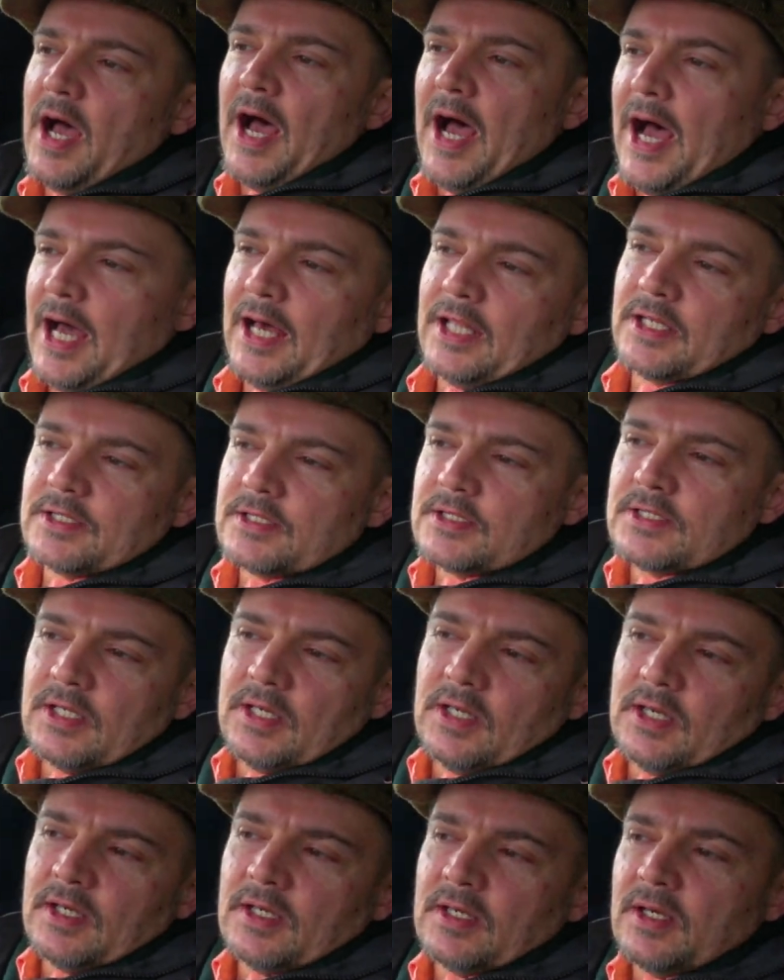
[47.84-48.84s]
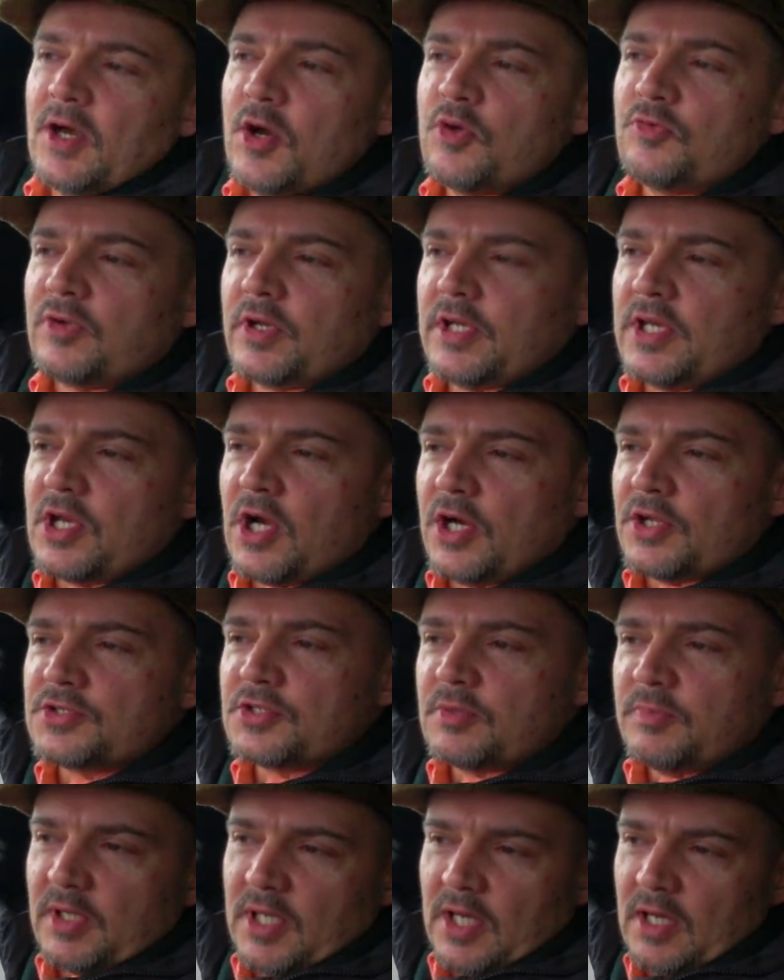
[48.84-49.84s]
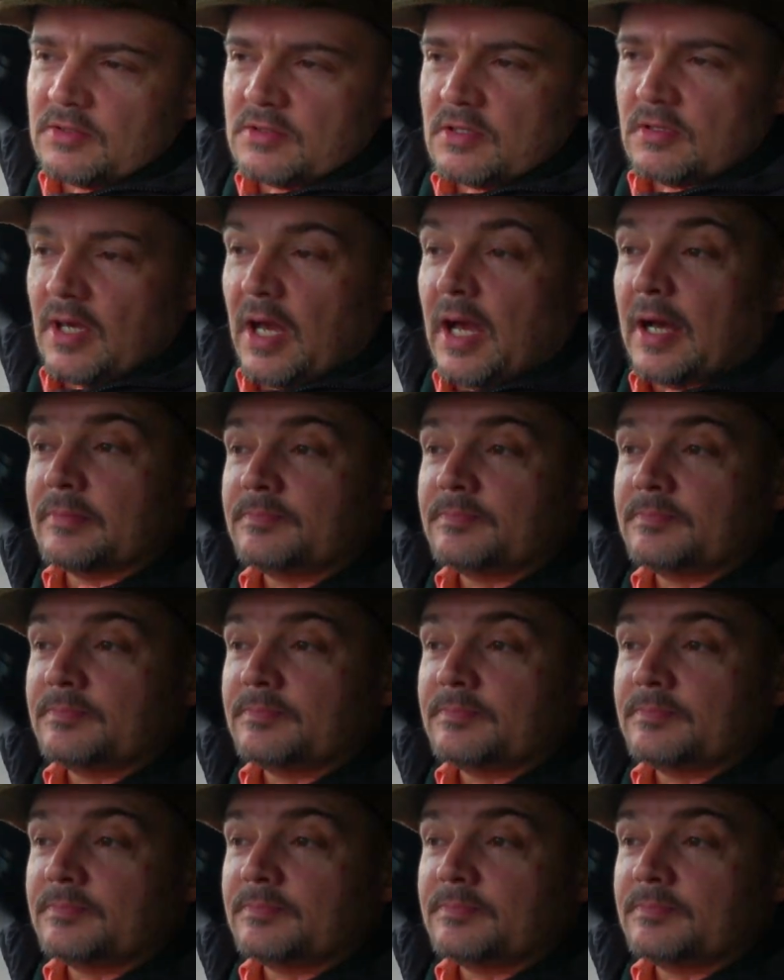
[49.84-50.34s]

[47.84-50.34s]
and uh, hopefully you got something out of that.